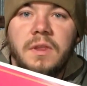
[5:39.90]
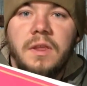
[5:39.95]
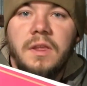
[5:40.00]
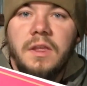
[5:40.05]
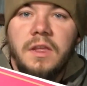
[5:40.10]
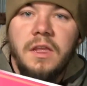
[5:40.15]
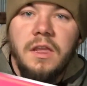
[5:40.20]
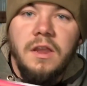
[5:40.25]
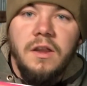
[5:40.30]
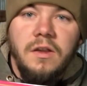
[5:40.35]

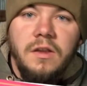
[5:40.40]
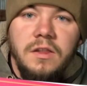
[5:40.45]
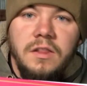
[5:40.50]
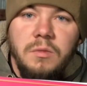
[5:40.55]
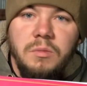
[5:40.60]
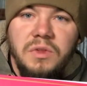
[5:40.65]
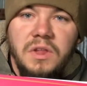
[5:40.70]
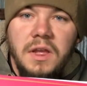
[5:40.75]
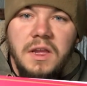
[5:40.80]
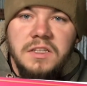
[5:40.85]
here in the
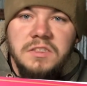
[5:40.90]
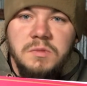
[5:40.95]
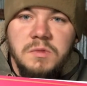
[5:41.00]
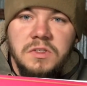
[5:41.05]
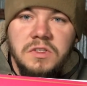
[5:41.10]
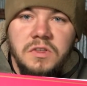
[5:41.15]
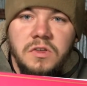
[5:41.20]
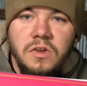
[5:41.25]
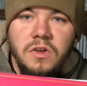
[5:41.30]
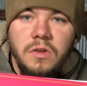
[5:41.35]
Blacksmith's
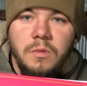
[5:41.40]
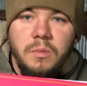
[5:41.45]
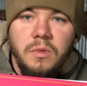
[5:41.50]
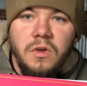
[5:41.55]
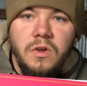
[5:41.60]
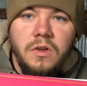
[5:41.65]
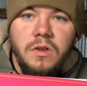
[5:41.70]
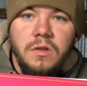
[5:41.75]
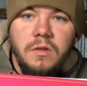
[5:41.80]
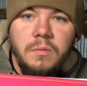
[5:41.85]
Cookbook
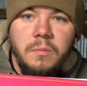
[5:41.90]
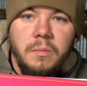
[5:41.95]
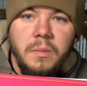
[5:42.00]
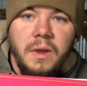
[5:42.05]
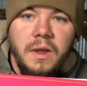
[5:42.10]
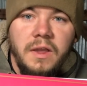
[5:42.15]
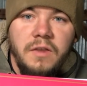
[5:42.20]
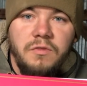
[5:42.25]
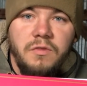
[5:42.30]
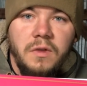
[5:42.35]

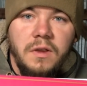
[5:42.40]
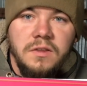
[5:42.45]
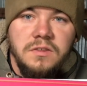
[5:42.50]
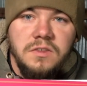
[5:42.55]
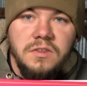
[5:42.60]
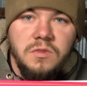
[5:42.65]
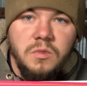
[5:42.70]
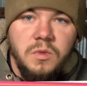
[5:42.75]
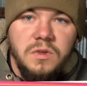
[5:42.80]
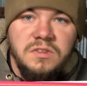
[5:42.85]
by Francis
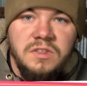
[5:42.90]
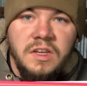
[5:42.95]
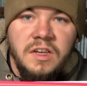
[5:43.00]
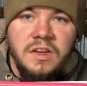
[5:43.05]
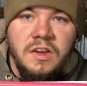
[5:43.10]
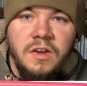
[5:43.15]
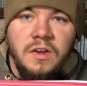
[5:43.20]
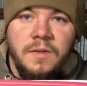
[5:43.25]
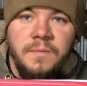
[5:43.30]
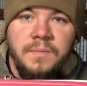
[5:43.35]

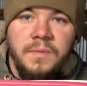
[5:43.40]
Whitaker,